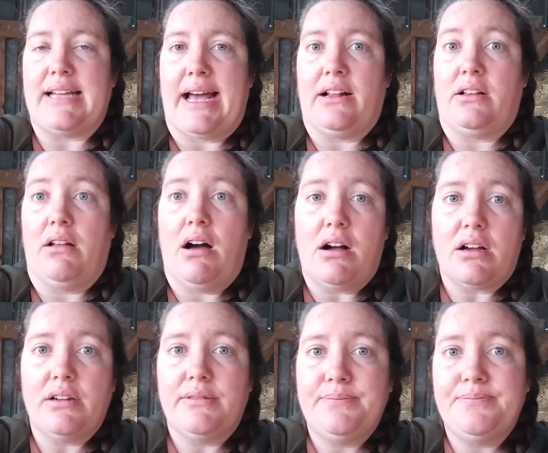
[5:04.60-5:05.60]
9
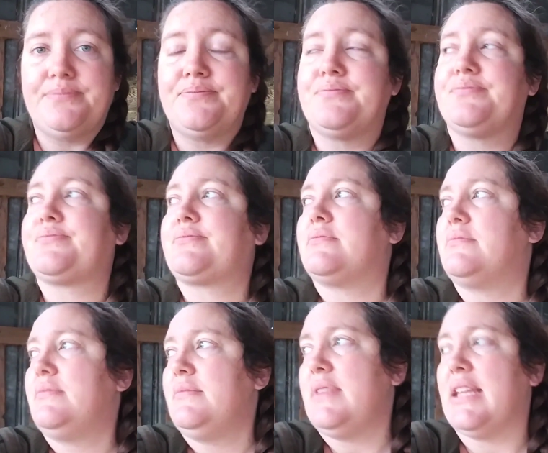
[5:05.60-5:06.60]
o'clock,
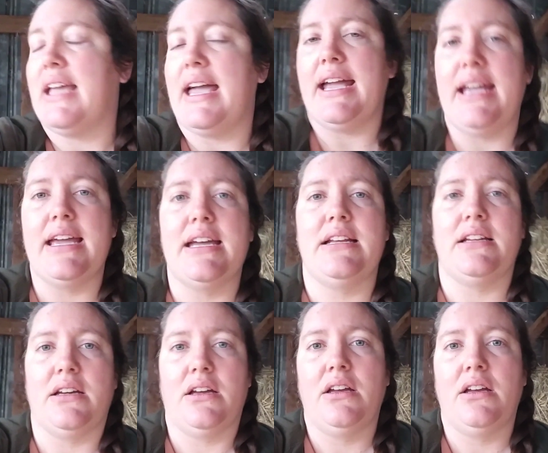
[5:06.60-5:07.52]
and